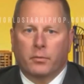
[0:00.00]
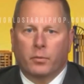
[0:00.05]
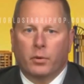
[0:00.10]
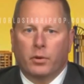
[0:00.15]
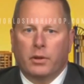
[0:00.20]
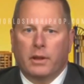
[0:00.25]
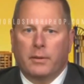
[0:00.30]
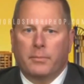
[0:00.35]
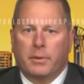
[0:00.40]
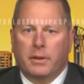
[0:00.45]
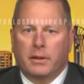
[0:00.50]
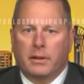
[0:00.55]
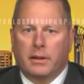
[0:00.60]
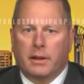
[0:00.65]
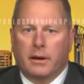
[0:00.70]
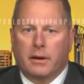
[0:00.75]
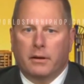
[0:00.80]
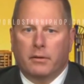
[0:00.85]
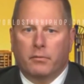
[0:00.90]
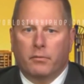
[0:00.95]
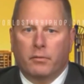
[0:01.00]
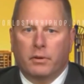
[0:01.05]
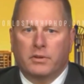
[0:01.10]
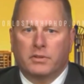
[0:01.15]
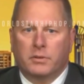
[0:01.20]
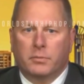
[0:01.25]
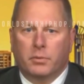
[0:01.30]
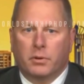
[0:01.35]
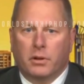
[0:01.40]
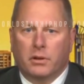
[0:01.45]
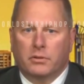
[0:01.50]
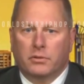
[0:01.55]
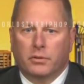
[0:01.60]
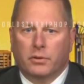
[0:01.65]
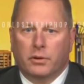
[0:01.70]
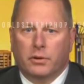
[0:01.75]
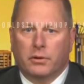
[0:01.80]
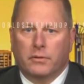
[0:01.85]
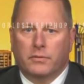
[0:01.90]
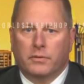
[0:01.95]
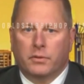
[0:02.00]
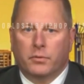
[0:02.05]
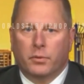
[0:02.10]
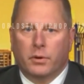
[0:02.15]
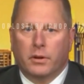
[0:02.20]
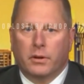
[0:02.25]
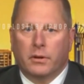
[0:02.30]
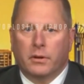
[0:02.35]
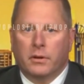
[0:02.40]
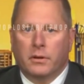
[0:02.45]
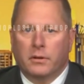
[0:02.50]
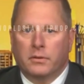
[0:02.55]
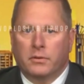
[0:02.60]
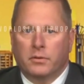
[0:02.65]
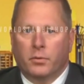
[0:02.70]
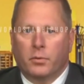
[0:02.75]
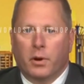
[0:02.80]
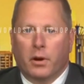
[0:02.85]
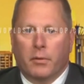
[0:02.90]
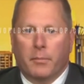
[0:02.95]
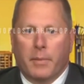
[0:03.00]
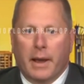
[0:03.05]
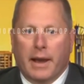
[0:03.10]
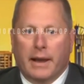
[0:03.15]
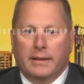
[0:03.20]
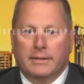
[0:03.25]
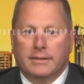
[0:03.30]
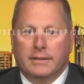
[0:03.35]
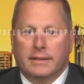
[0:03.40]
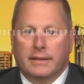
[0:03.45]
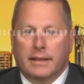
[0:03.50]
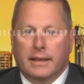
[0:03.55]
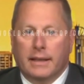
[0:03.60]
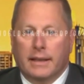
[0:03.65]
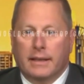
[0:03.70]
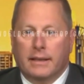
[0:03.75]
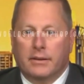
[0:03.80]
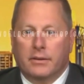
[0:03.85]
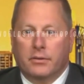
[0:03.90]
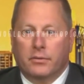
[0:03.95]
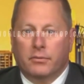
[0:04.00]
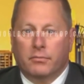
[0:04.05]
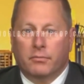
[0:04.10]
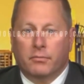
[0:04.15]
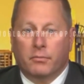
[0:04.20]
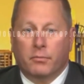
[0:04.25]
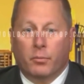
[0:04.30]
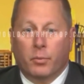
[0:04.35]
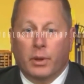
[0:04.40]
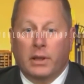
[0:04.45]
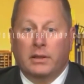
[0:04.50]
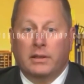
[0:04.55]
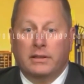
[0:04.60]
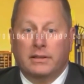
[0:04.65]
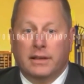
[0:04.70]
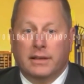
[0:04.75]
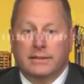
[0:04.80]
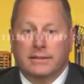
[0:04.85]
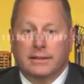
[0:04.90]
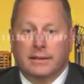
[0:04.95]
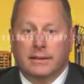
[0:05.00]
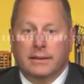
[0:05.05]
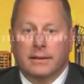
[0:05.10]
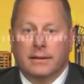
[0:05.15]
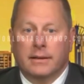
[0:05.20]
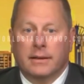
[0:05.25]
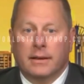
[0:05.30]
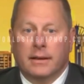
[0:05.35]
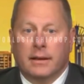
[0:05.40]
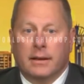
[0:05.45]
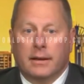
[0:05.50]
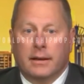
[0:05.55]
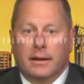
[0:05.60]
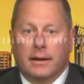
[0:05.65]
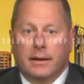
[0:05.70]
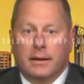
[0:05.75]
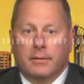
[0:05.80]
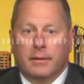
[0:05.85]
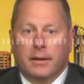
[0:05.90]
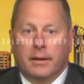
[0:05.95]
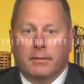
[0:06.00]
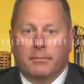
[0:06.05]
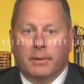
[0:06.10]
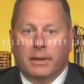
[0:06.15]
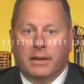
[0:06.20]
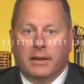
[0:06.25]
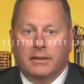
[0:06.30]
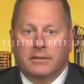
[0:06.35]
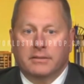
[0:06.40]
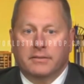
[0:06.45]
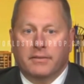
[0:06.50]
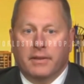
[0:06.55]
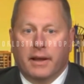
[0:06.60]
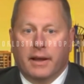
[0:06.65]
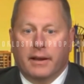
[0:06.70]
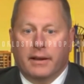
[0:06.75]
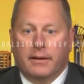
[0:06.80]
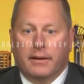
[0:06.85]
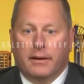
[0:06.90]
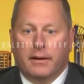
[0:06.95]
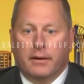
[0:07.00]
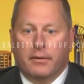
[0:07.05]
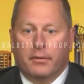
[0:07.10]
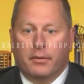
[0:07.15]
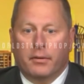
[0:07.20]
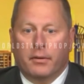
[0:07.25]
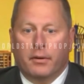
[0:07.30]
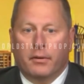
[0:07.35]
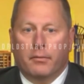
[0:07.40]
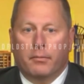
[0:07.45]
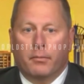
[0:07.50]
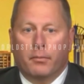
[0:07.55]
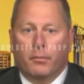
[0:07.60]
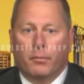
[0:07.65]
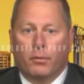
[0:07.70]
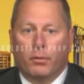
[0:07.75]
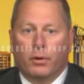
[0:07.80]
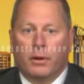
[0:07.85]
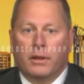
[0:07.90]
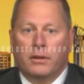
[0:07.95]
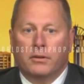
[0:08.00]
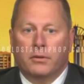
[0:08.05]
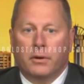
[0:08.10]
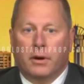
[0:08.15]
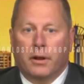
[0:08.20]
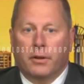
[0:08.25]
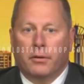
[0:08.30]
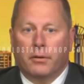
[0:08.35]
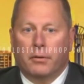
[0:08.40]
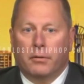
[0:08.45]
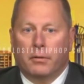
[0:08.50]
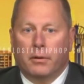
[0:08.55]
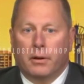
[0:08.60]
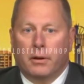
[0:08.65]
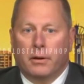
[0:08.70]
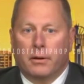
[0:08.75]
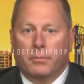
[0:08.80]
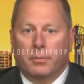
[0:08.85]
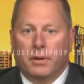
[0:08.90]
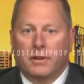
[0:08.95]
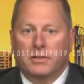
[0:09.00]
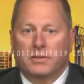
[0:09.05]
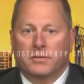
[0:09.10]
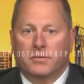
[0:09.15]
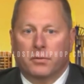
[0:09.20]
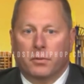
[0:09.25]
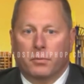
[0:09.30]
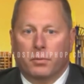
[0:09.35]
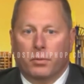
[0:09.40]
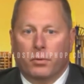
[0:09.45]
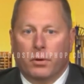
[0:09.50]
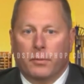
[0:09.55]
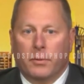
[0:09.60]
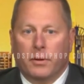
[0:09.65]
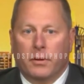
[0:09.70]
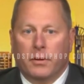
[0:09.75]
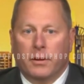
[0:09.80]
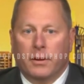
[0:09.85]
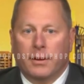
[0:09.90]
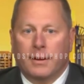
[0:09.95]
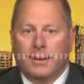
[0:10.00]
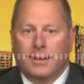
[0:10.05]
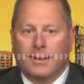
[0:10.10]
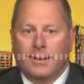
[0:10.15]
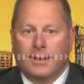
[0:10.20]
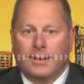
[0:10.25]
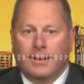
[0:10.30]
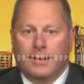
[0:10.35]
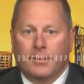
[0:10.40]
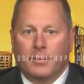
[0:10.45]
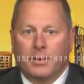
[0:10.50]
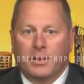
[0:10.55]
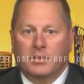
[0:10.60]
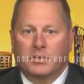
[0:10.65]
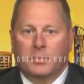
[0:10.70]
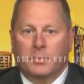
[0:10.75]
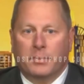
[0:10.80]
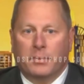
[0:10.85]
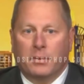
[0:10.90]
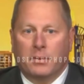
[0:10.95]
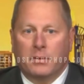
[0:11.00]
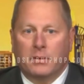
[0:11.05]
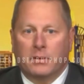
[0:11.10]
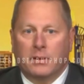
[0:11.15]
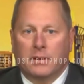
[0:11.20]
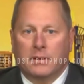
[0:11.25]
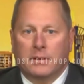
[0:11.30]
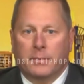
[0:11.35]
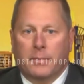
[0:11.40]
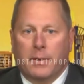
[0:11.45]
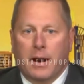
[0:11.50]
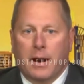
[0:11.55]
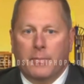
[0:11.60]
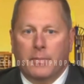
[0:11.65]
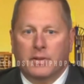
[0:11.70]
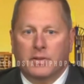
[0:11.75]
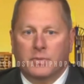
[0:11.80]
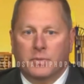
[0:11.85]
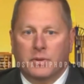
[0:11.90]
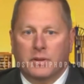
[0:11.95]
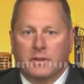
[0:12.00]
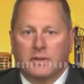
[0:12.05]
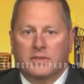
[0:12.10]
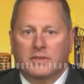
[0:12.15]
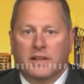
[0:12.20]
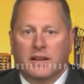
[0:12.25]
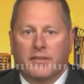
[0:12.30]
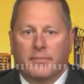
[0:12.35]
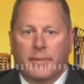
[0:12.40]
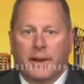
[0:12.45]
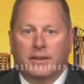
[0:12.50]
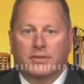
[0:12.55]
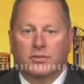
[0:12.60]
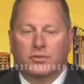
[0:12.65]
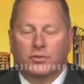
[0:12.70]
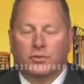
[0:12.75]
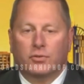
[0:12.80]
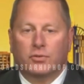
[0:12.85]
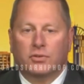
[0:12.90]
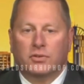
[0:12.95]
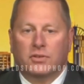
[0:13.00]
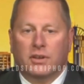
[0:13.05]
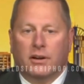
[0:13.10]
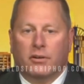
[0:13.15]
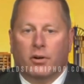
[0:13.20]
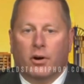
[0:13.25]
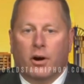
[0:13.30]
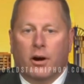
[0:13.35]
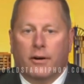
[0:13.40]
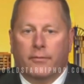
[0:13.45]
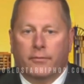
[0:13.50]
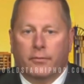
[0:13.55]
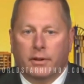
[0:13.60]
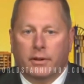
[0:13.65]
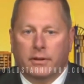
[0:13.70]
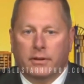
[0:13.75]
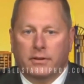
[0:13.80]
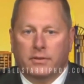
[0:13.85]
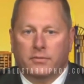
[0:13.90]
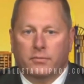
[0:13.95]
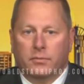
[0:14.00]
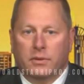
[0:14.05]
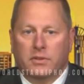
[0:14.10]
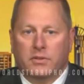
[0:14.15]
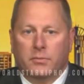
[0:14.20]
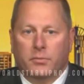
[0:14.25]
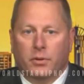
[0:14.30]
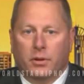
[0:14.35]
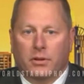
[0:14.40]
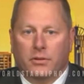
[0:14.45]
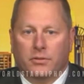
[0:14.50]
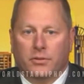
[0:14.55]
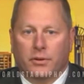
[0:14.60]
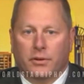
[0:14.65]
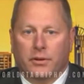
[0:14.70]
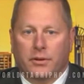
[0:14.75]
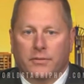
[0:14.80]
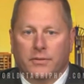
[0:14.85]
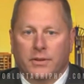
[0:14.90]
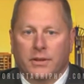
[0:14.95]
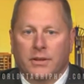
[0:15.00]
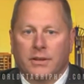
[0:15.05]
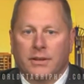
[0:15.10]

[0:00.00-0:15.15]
will they be allowed a reasonable alternative to it to wear a mask and weekly testing. Uh, and because of that, uh, they're looking to other uh, places for employment in the municipal uh, departments within the state of Massachusetts are offering these reasonable alternatives